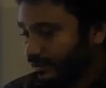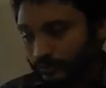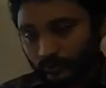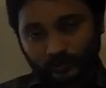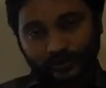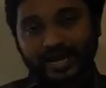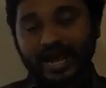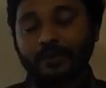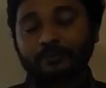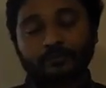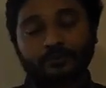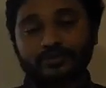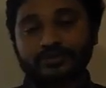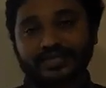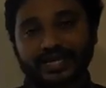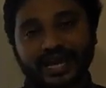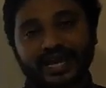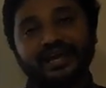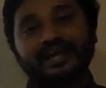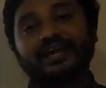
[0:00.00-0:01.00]
We have to
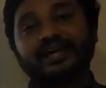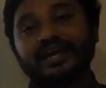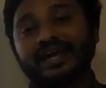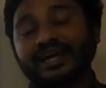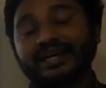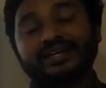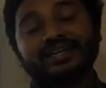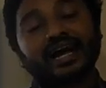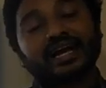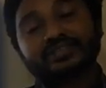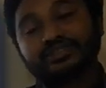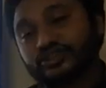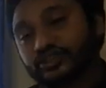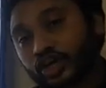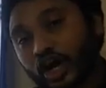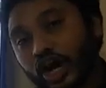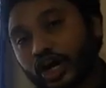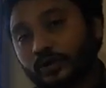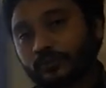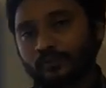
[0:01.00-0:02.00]
say he does
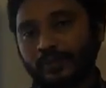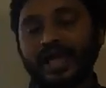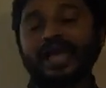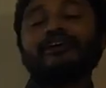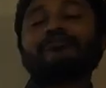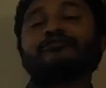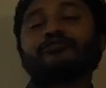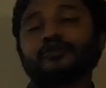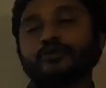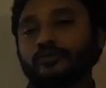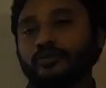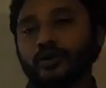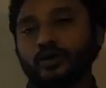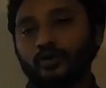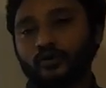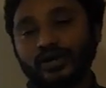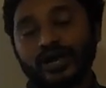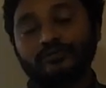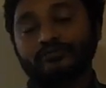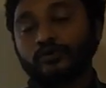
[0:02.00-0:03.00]
not play football.
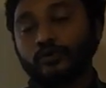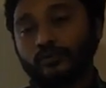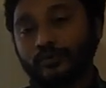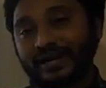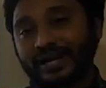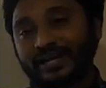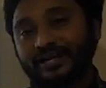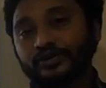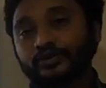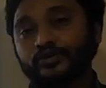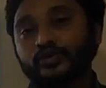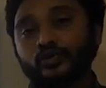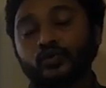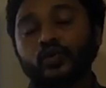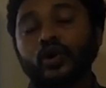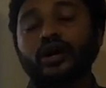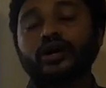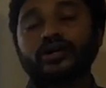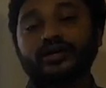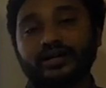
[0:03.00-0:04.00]
We have to bring do
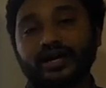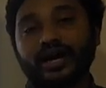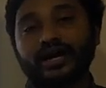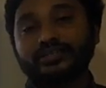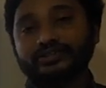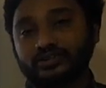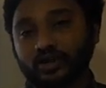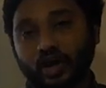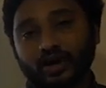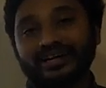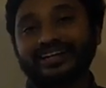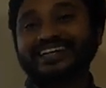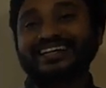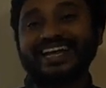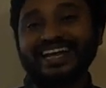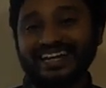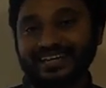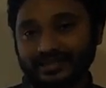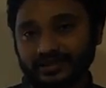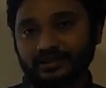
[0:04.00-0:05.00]
or does or
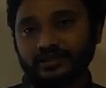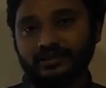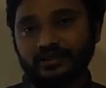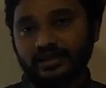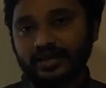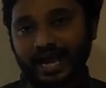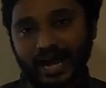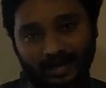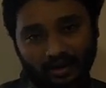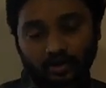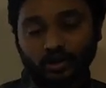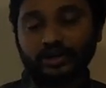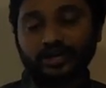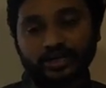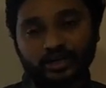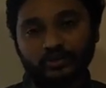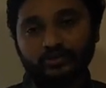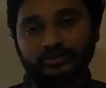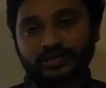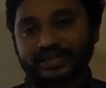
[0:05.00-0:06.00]
did
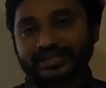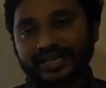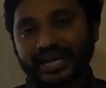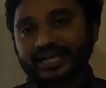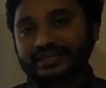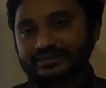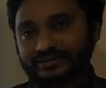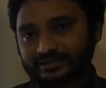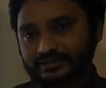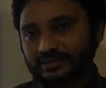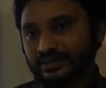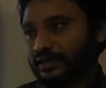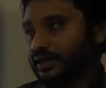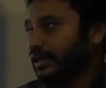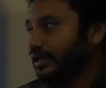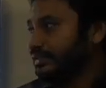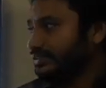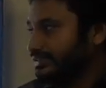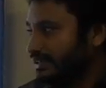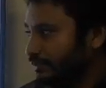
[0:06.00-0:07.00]
according to the tense.
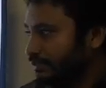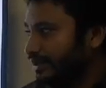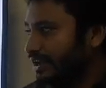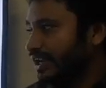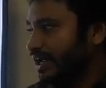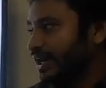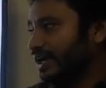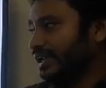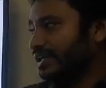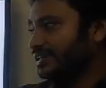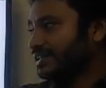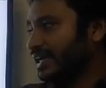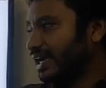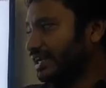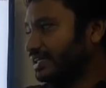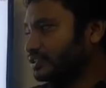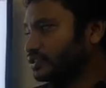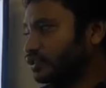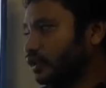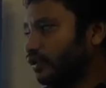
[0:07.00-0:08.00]
Similarly, there
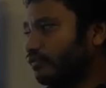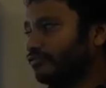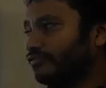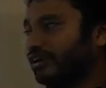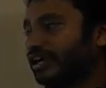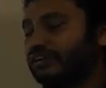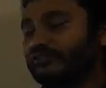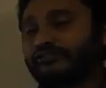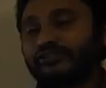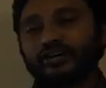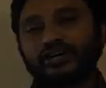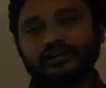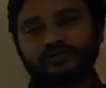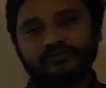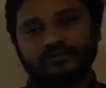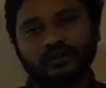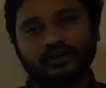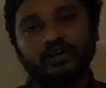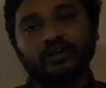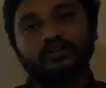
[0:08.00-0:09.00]
is no V
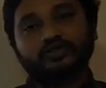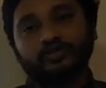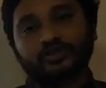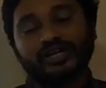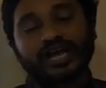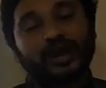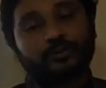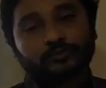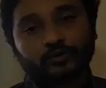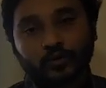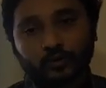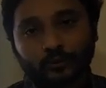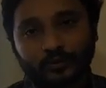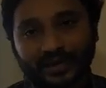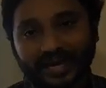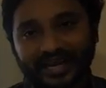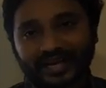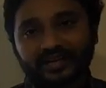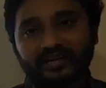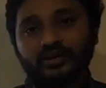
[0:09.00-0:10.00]
verb. So you have to
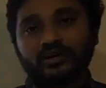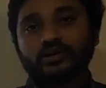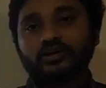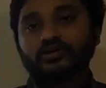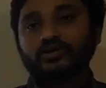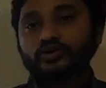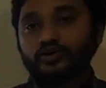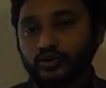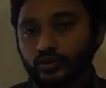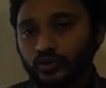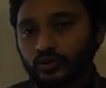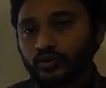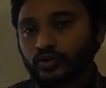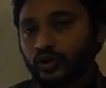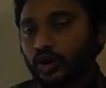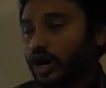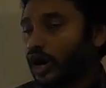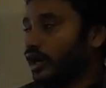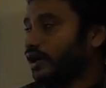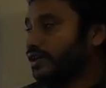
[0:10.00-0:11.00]
bring
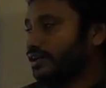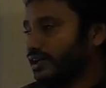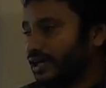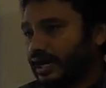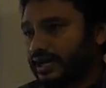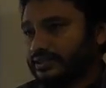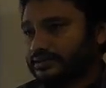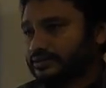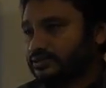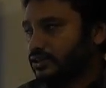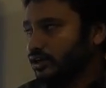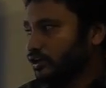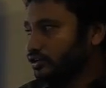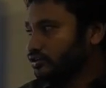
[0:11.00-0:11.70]
do or does.